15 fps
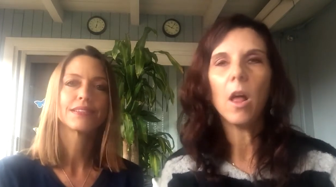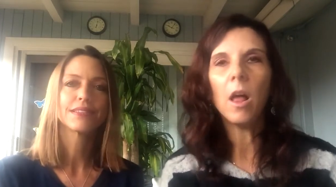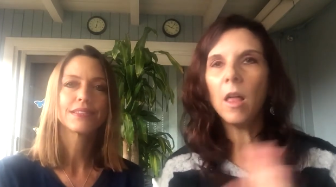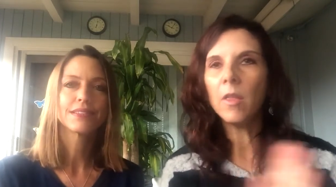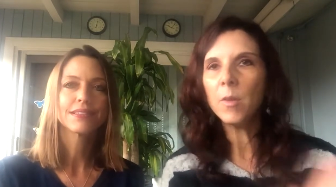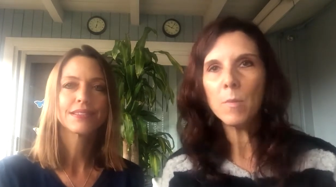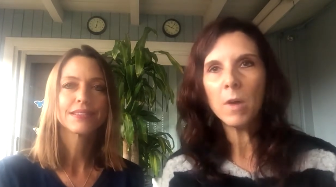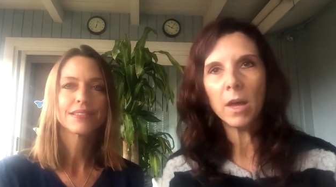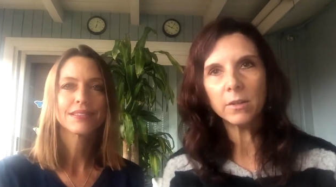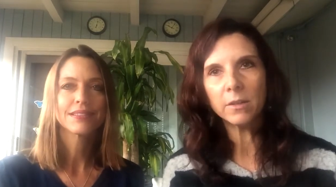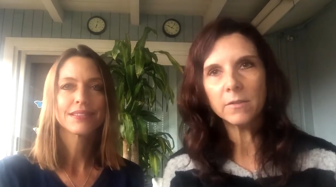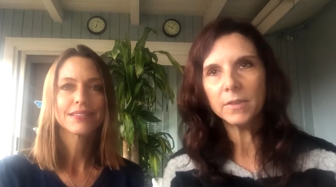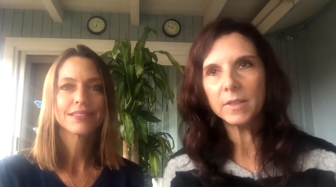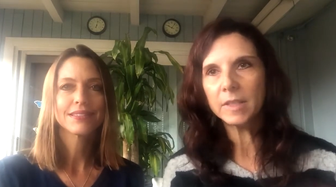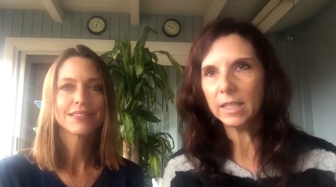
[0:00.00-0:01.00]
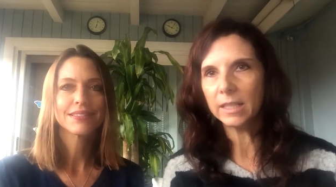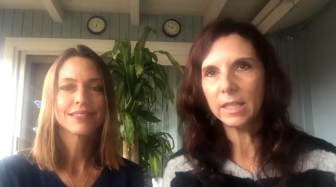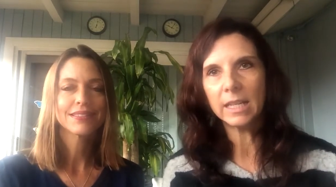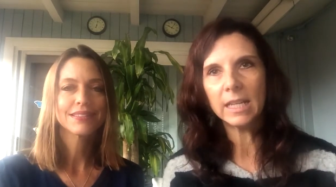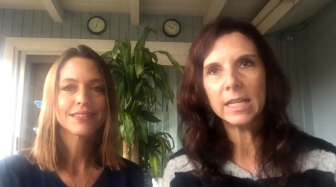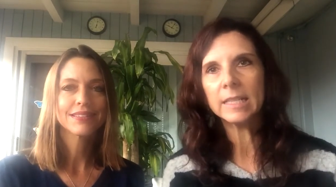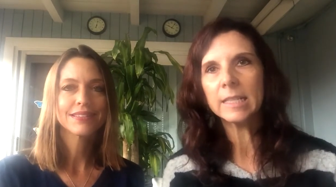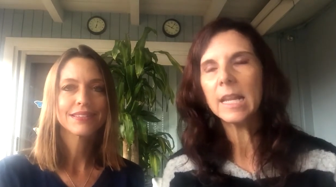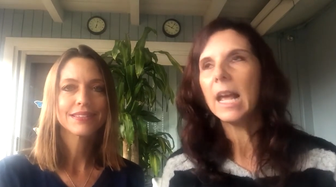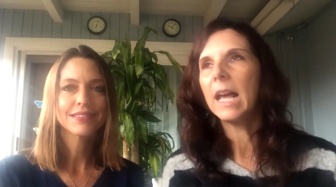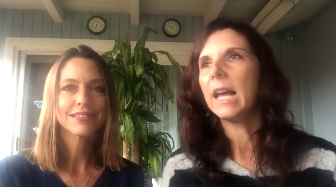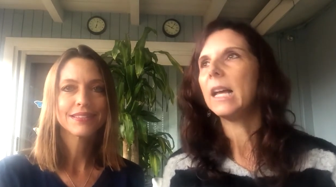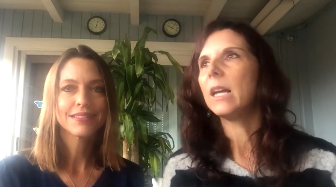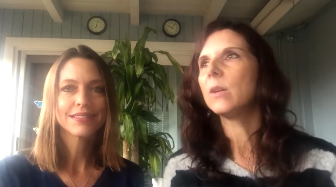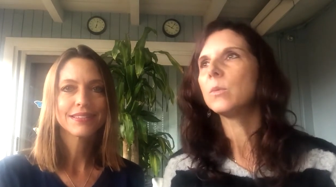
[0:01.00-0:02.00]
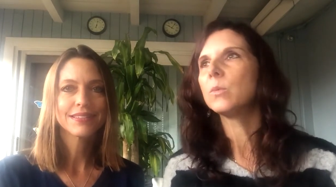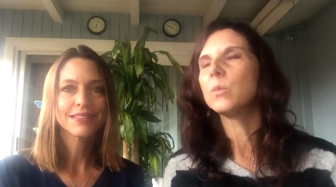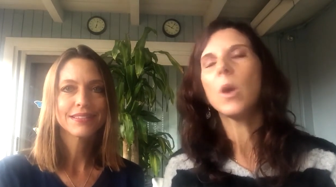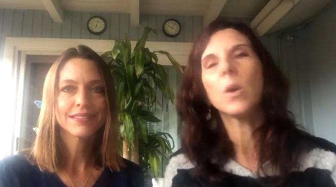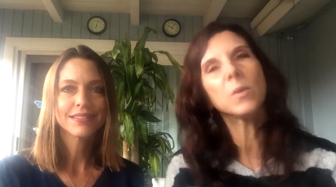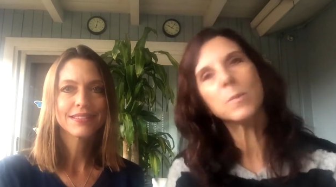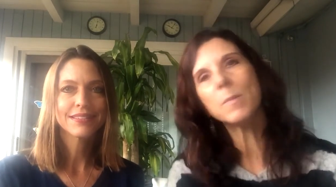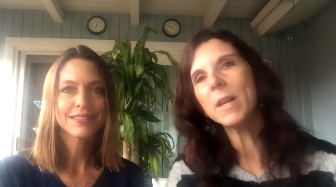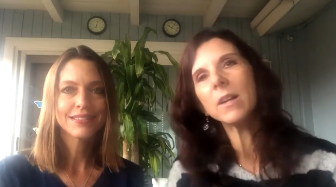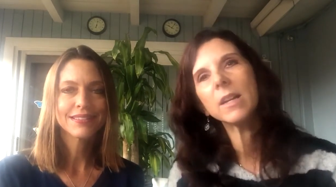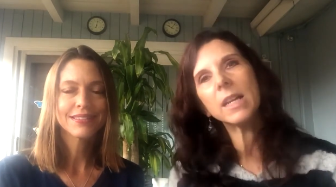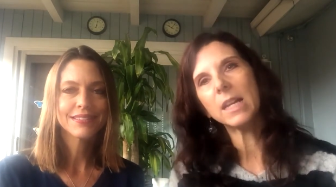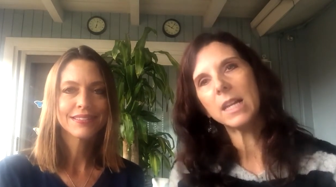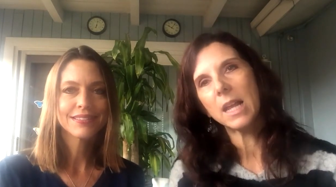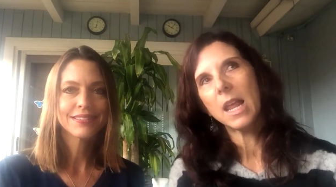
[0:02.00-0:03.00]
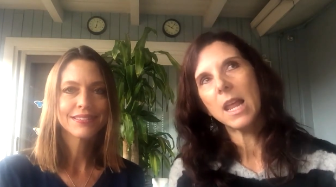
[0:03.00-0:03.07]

Speaker 1: All the modern facilities, uh, Rosemary